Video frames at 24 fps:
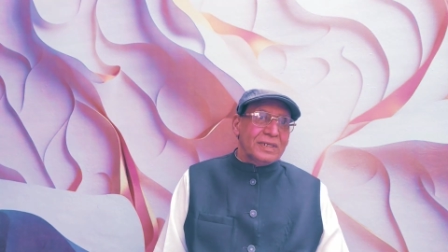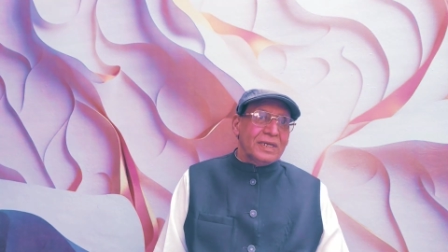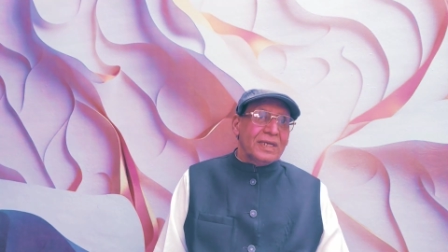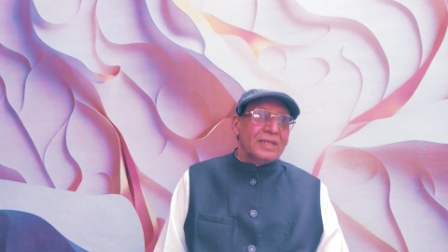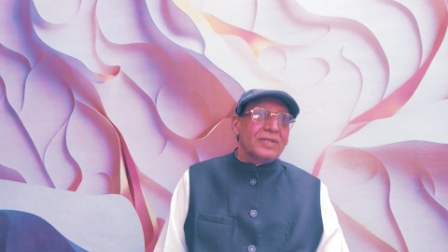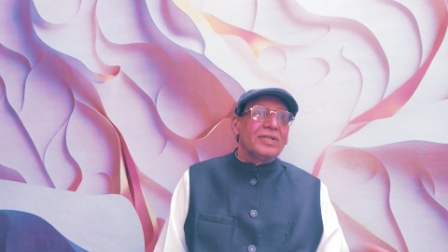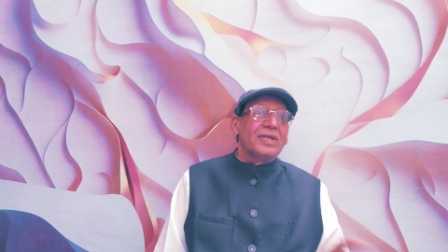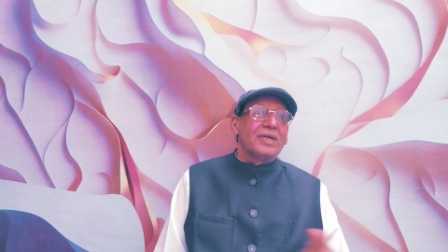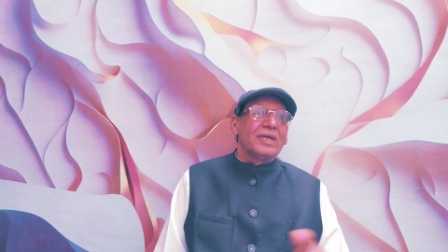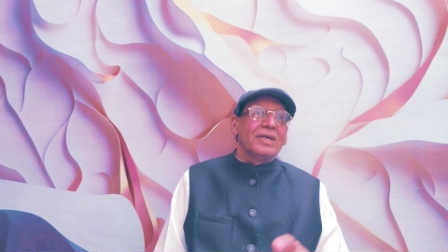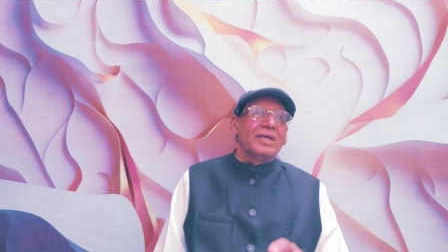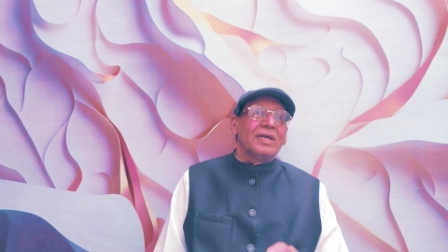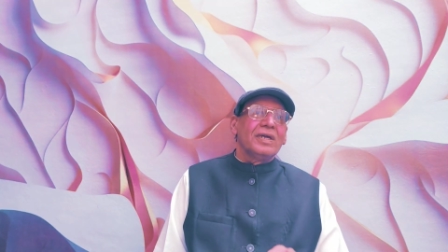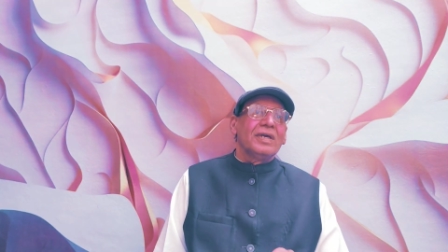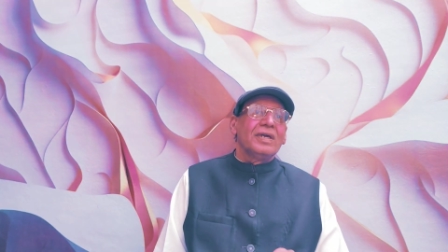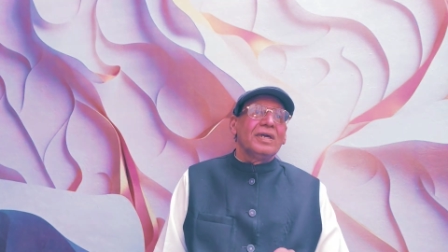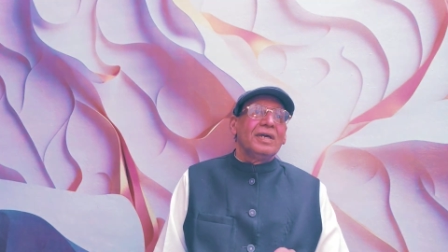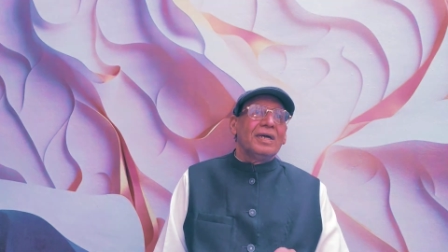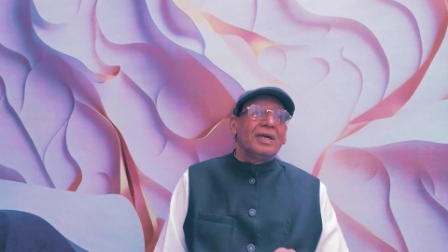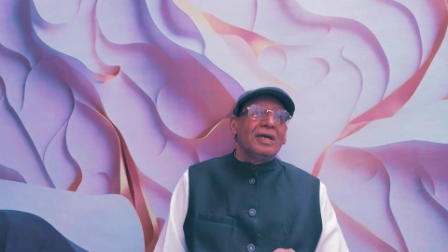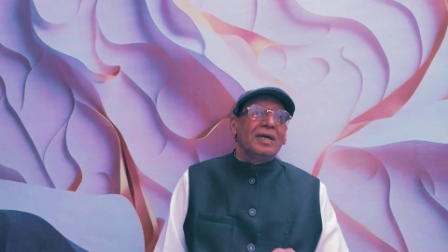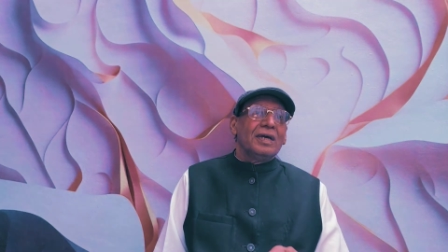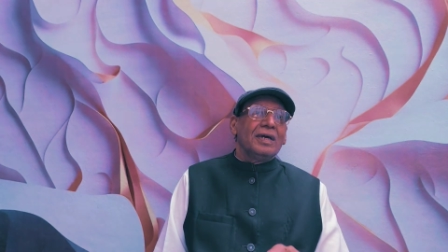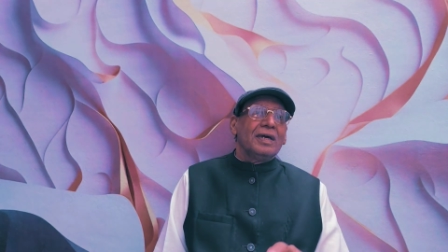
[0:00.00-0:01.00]
and
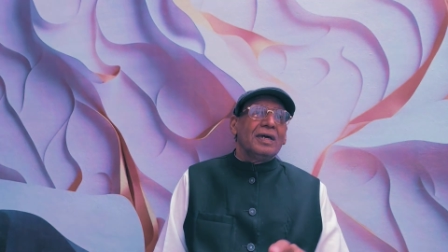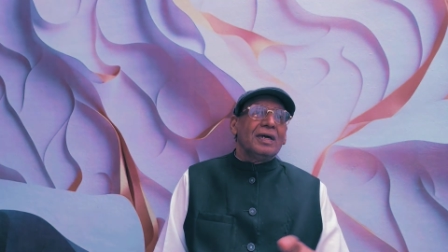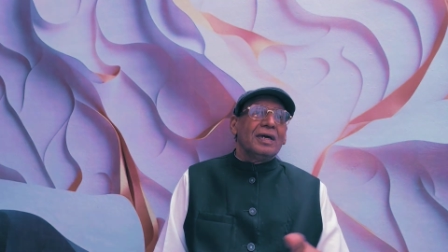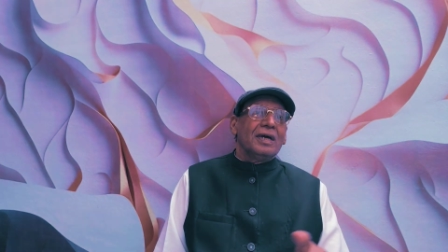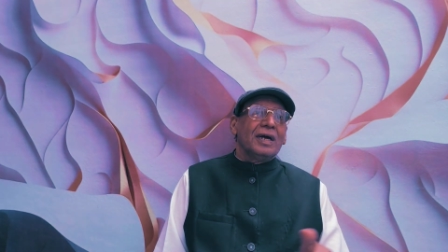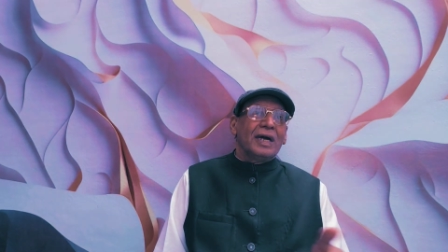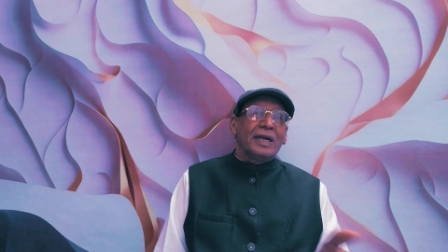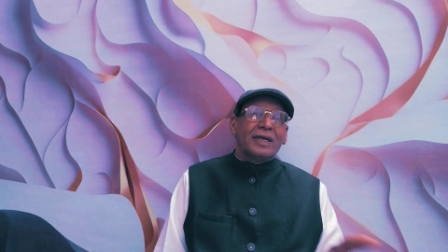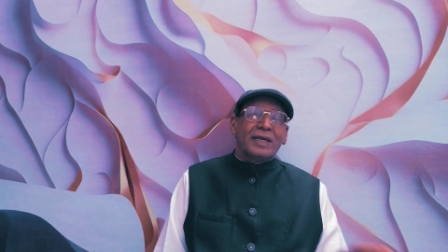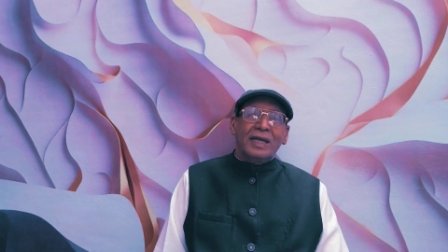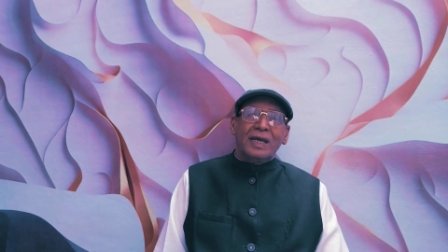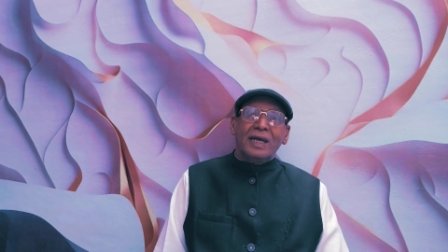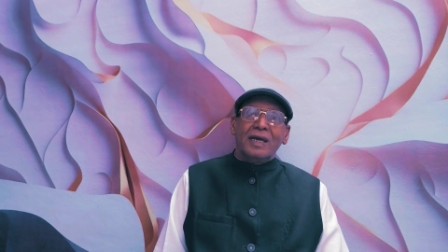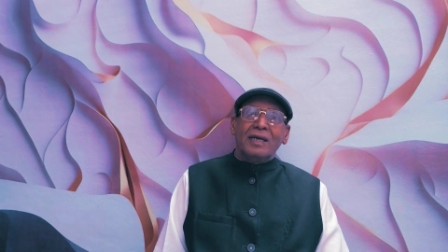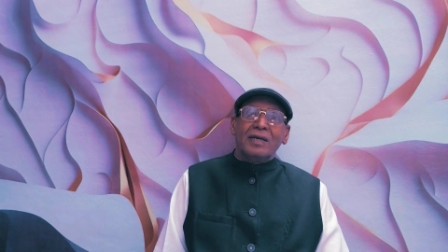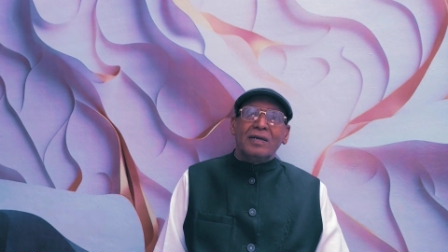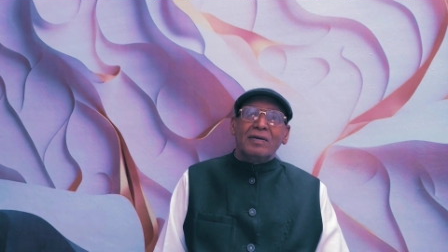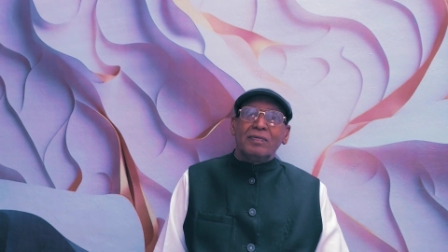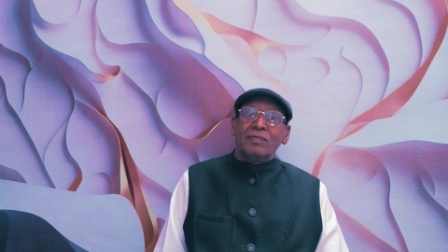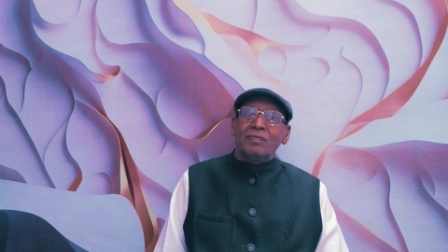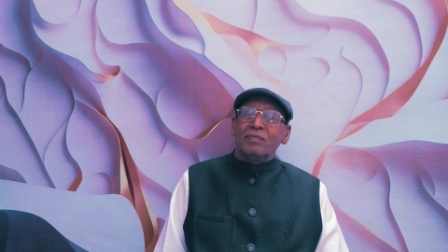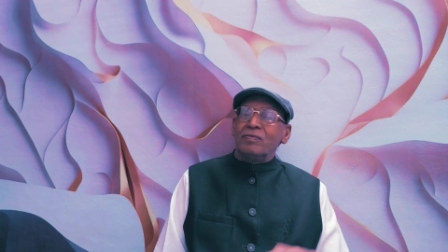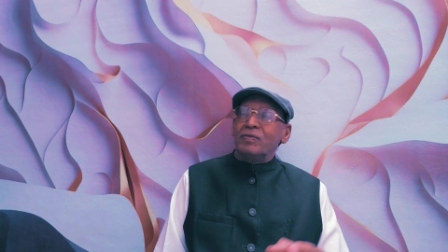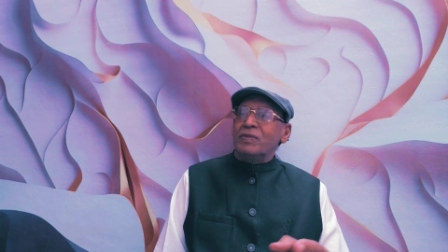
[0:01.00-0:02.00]
they
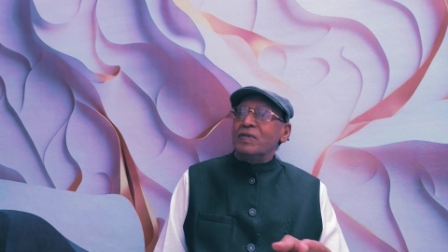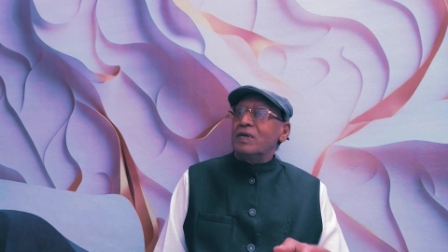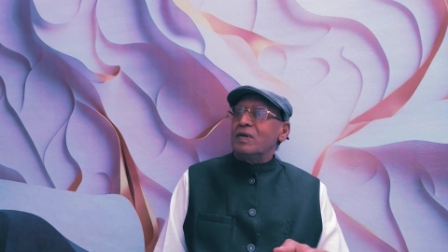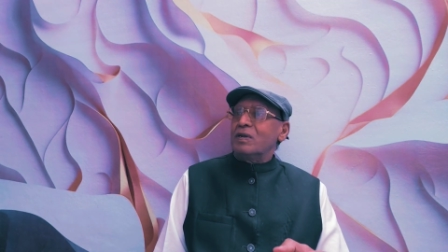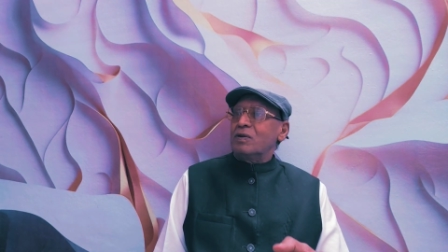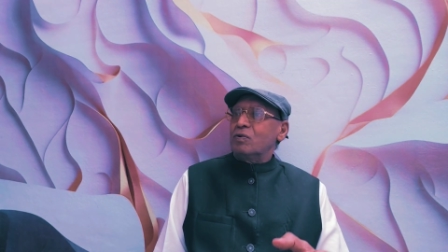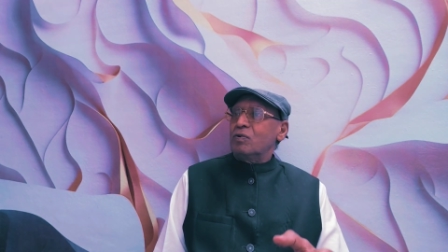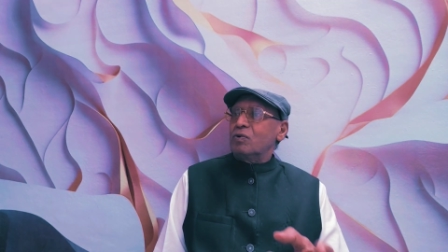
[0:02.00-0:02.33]
attack their